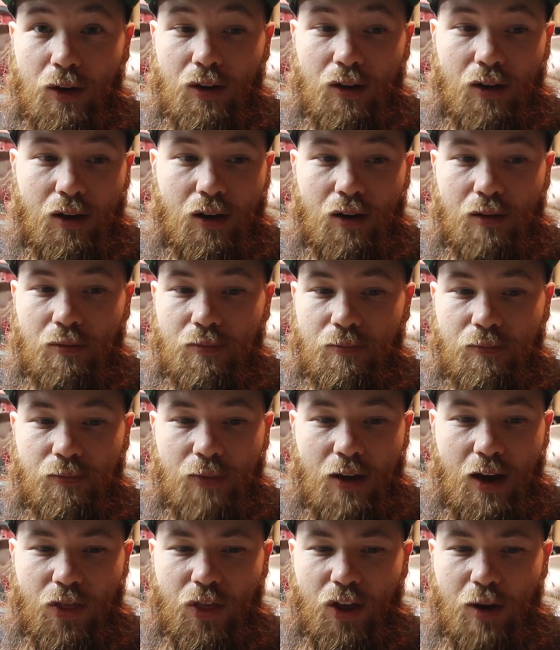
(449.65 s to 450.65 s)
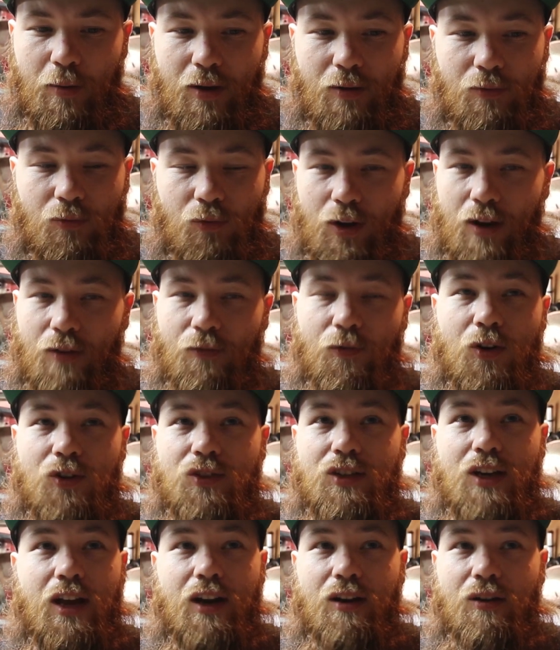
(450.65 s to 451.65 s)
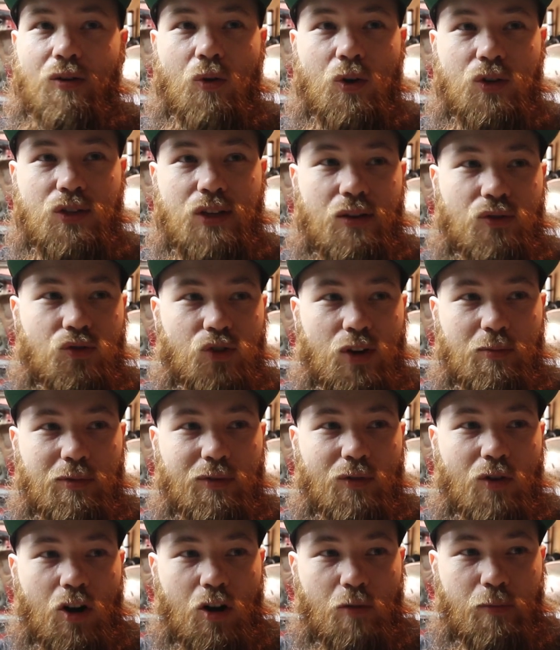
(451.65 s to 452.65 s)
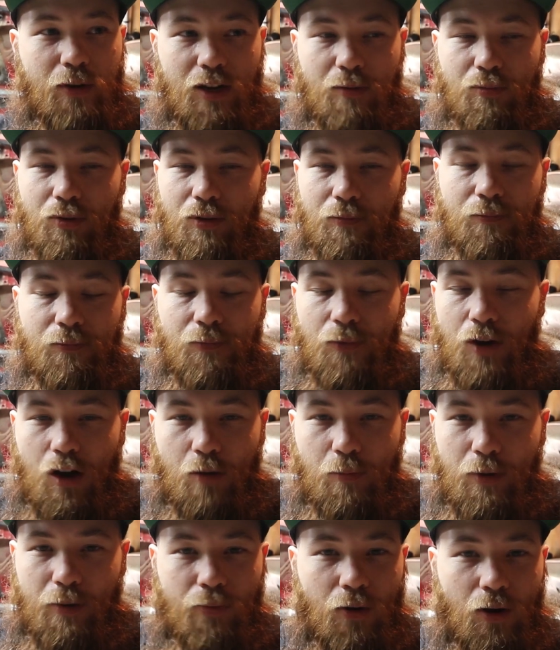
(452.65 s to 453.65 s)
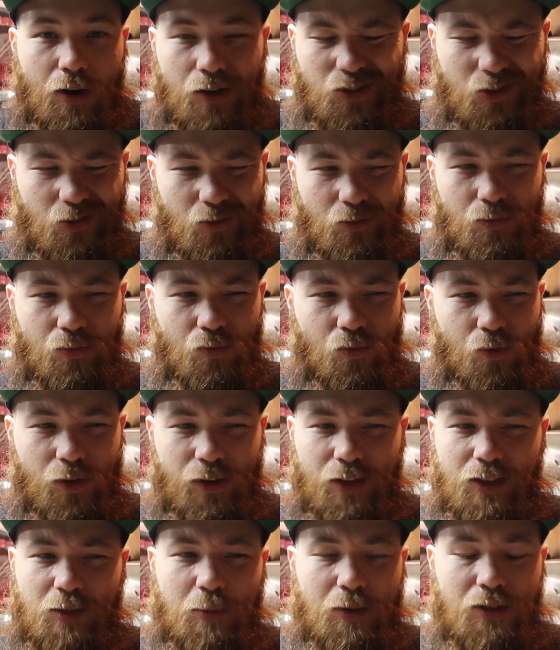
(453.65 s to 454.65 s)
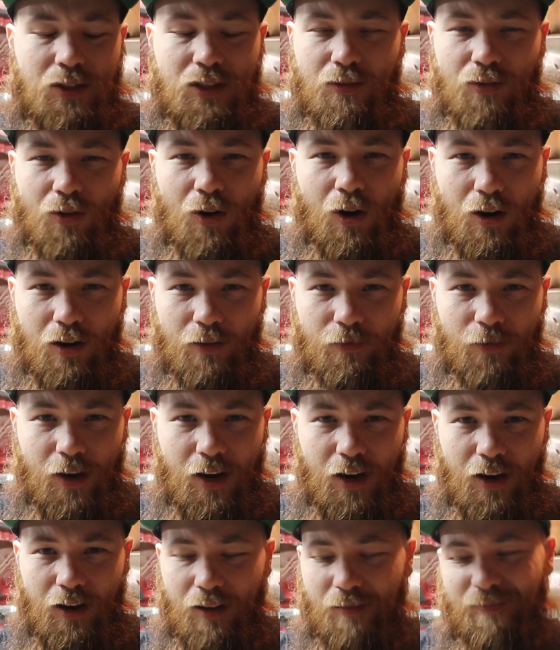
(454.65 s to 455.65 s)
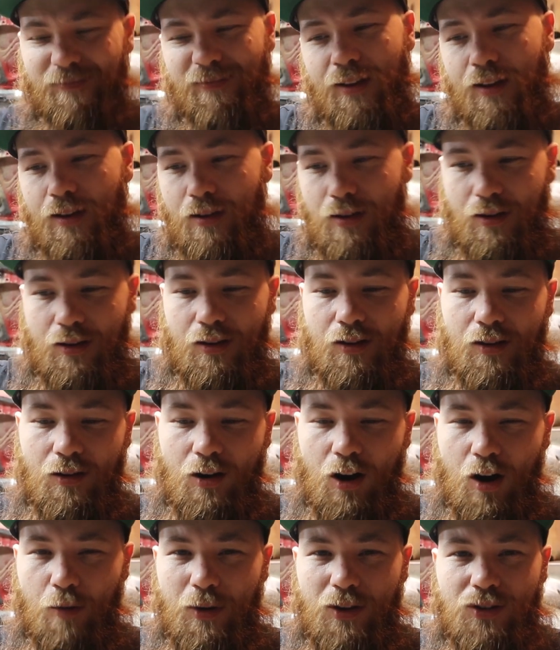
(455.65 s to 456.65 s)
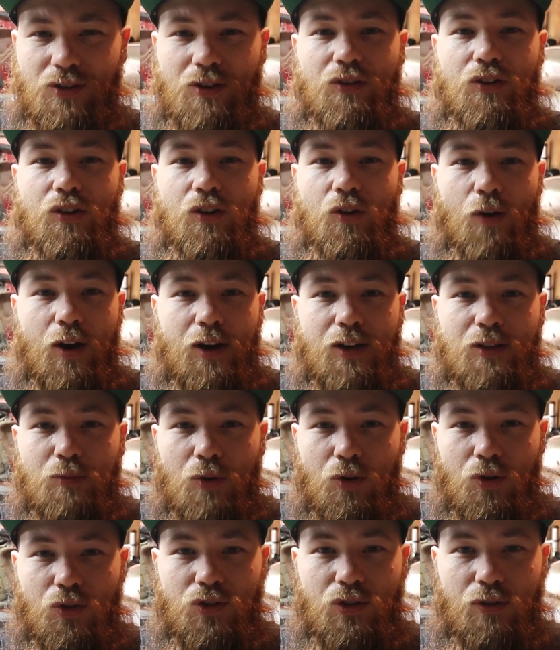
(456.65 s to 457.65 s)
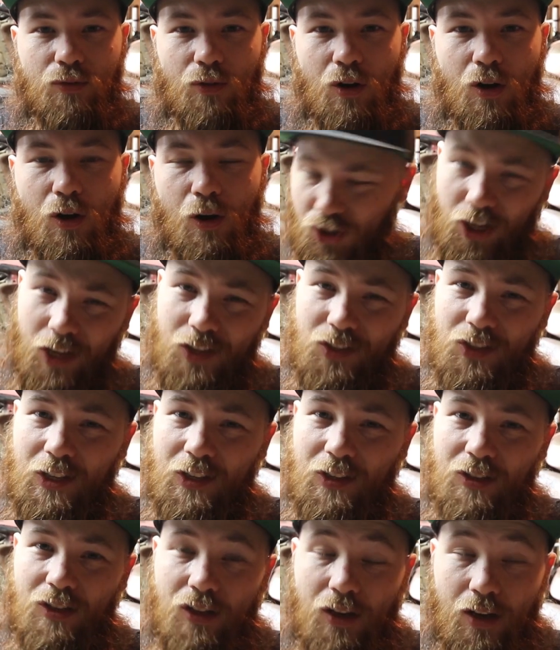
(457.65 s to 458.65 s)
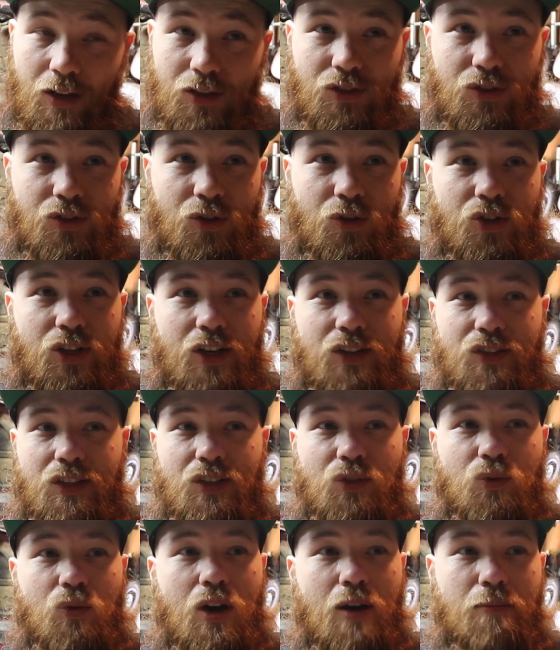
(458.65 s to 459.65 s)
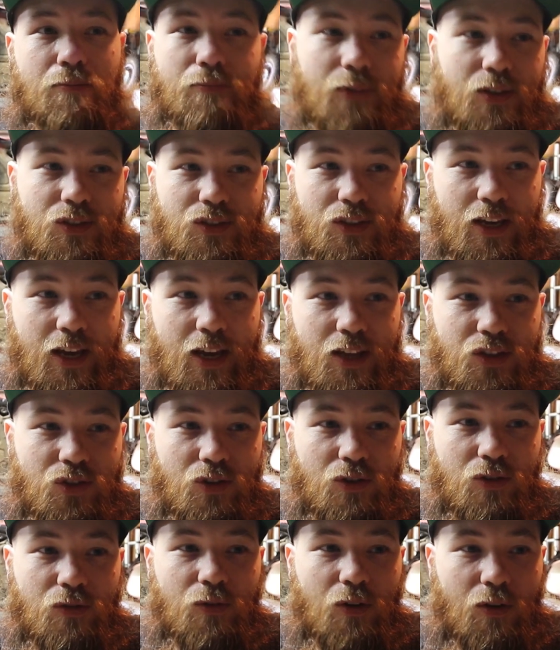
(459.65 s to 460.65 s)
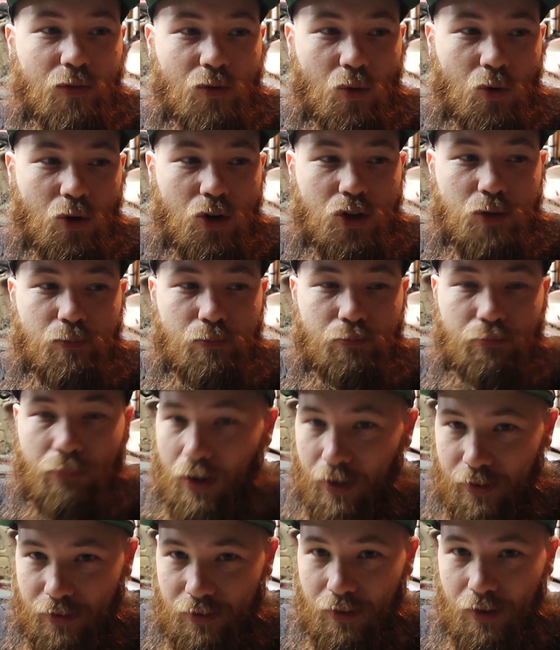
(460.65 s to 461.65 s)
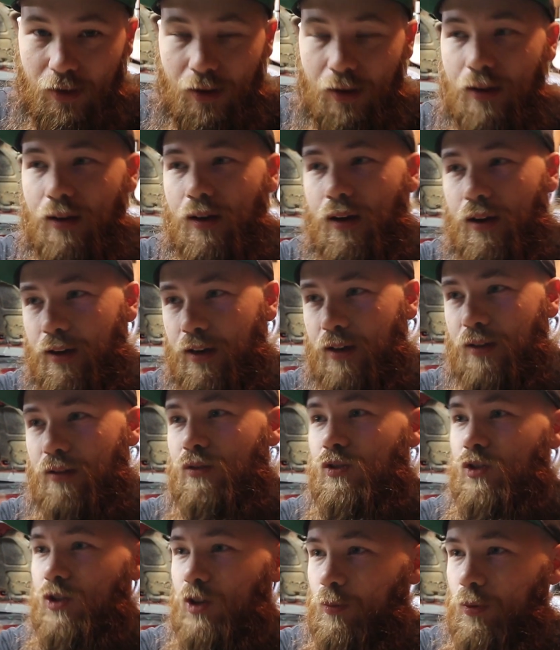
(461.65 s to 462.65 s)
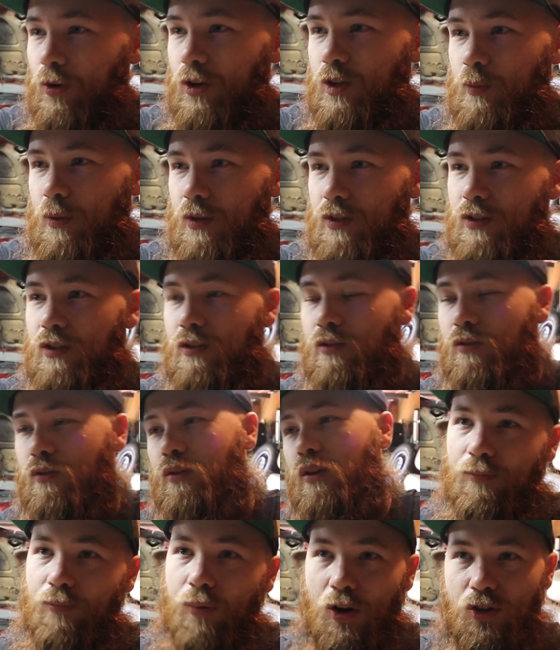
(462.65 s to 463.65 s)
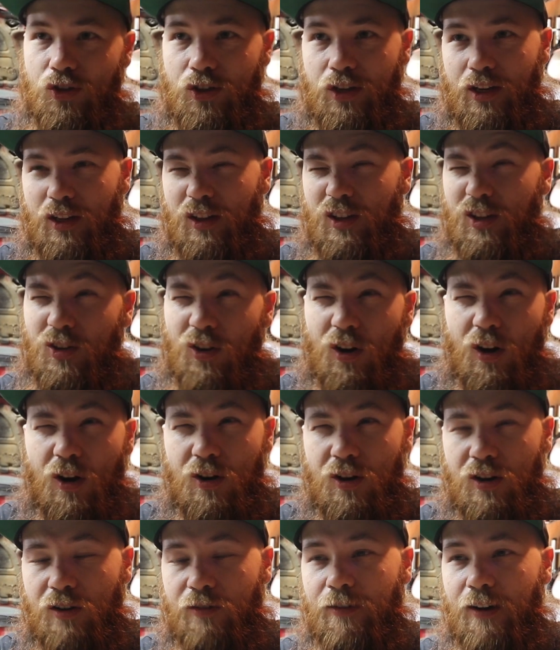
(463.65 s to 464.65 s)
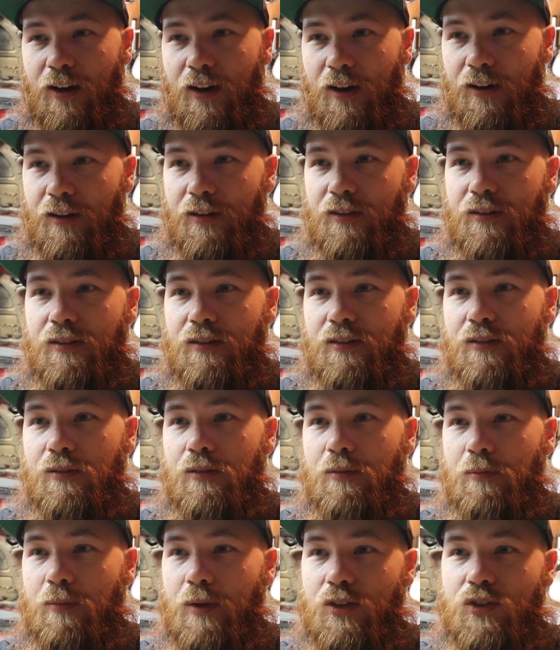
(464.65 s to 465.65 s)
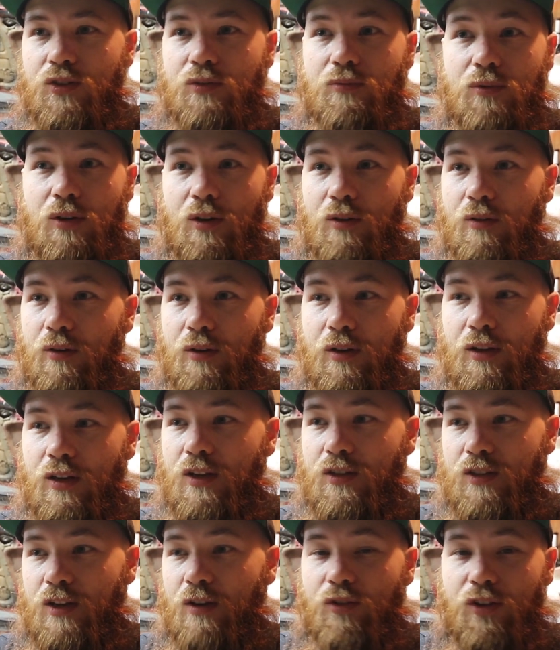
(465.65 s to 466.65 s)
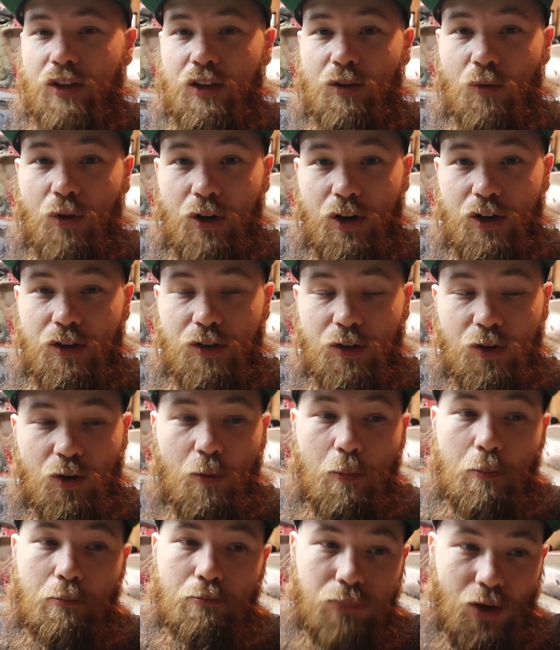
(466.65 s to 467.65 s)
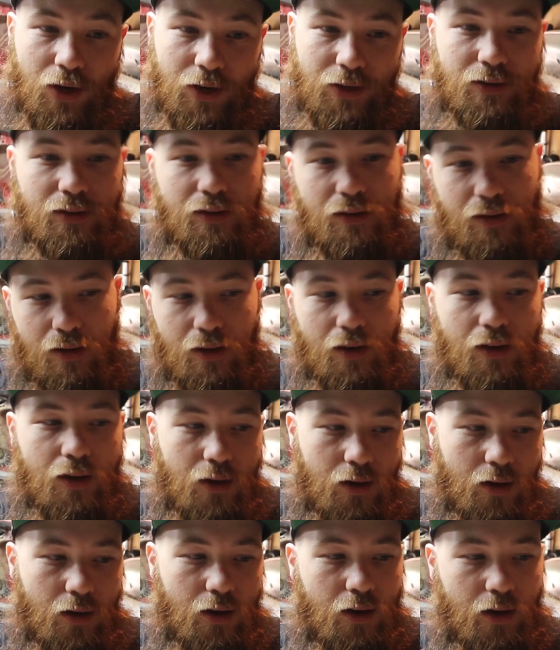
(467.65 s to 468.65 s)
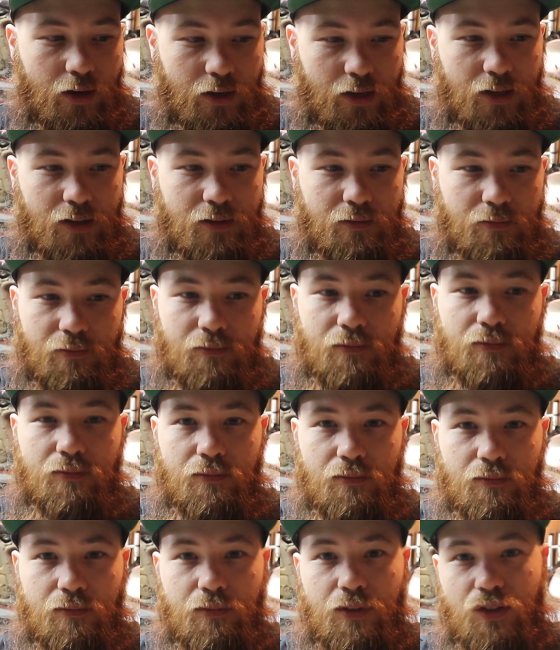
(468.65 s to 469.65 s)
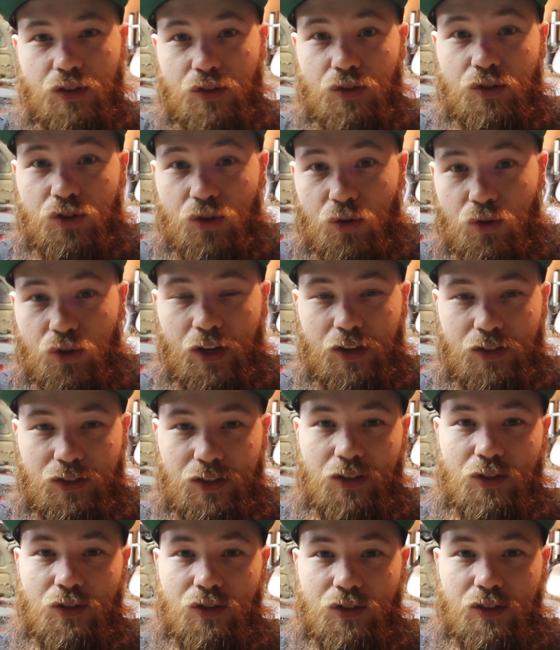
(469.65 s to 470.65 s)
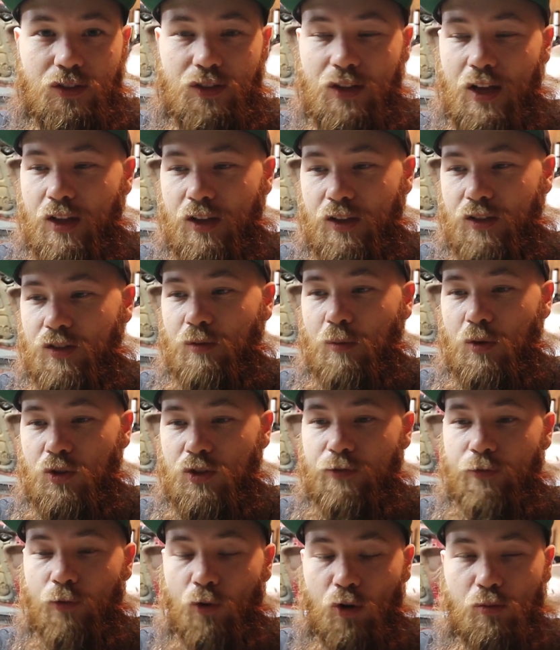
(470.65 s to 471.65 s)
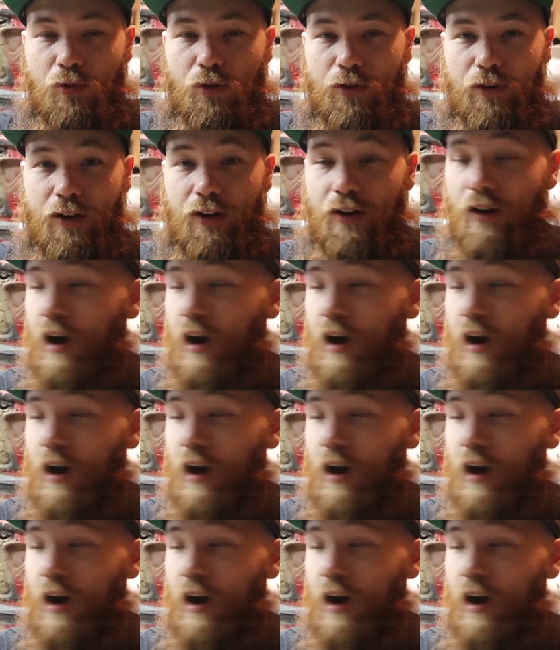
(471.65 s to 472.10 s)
I thought about when I first got it, of course I dreamed of RB, but RB parts are really expensive and hard to find, and RBs aren't the greatest motors of all. 2JZ swap is the answer, of course, but again, super expensive. Parts are getting a little harder to find. It makes, it does everything you want it to do, but again, this is 2JZ. There's not like the most affordable thing.